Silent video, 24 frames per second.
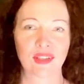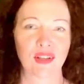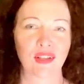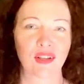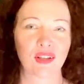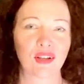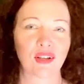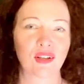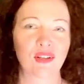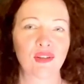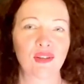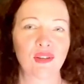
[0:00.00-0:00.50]

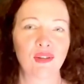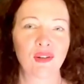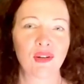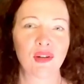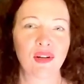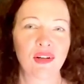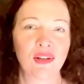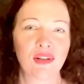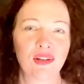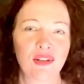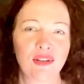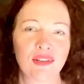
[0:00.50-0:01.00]

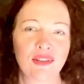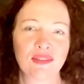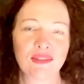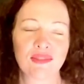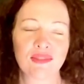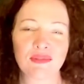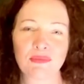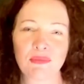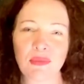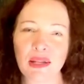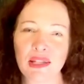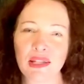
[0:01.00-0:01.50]
Aloha,
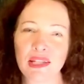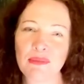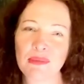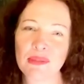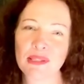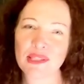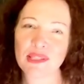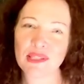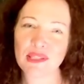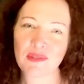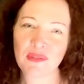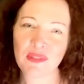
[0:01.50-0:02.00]
my name
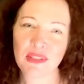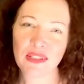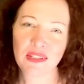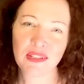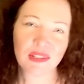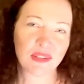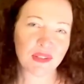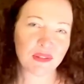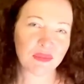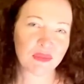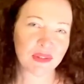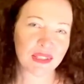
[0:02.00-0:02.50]
is
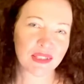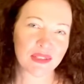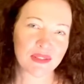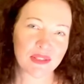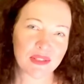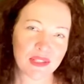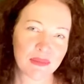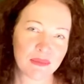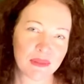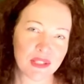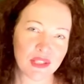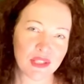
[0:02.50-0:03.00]
Devina. Welcome
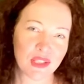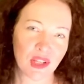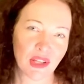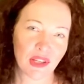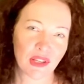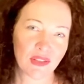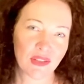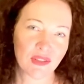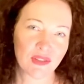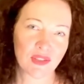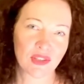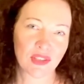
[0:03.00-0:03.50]
to my
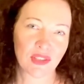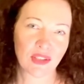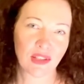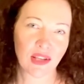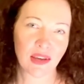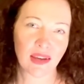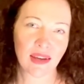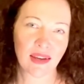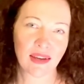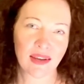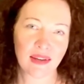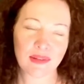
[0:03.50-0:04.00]
channel
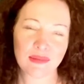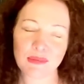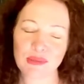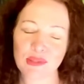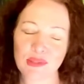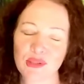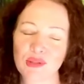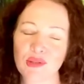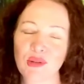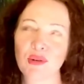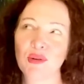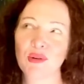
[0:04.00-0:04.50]
today. I'm
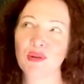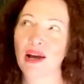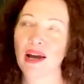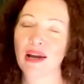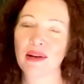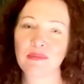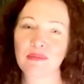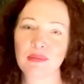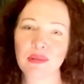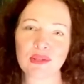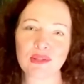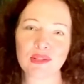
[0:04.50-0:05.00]
so
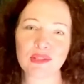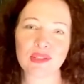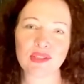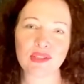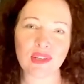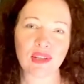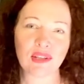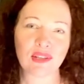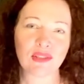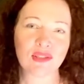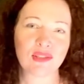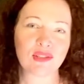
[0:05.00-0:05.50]
happy you
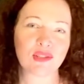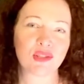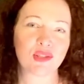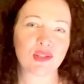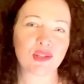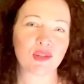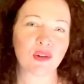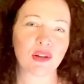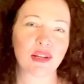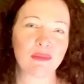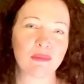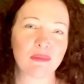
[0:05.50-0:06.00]
decided to
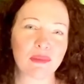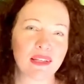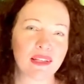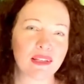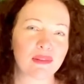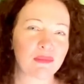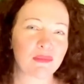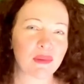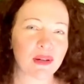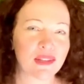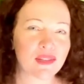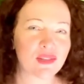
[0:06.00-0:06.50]
join me in
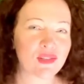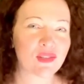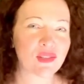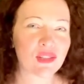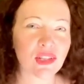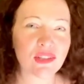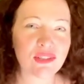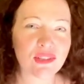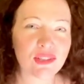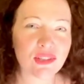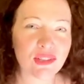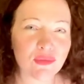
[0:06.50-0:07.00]
my
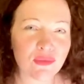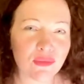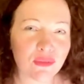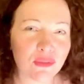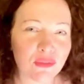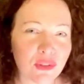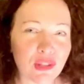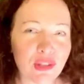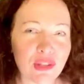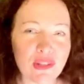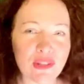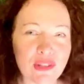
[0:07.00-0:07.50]
enchanted
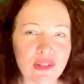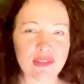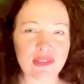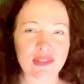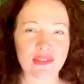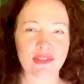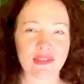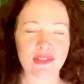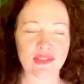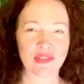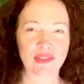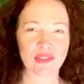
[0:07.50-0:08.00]

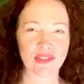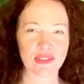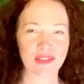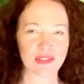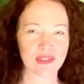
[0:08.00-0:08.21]
forest.